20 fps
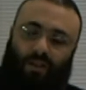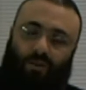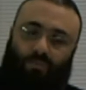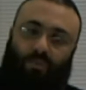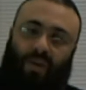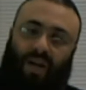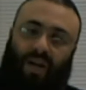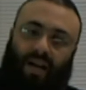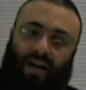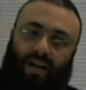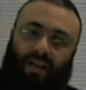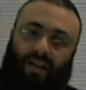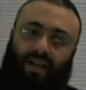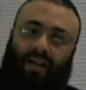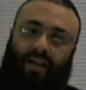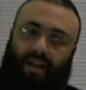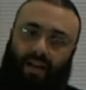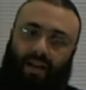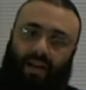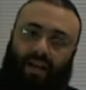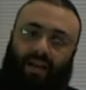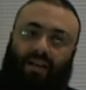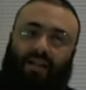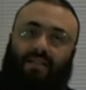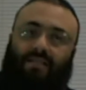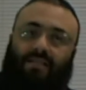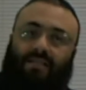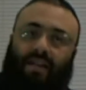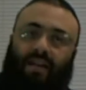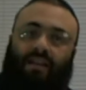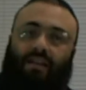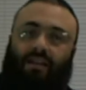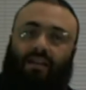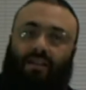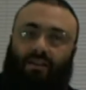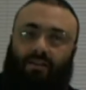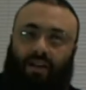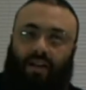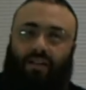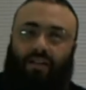by any
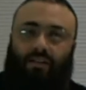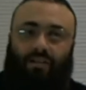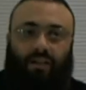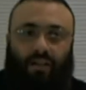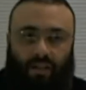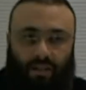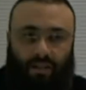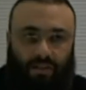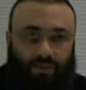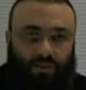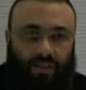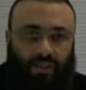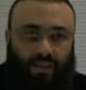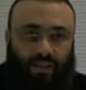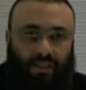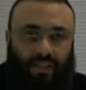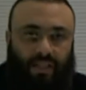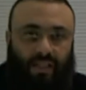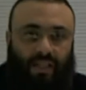secular ideology.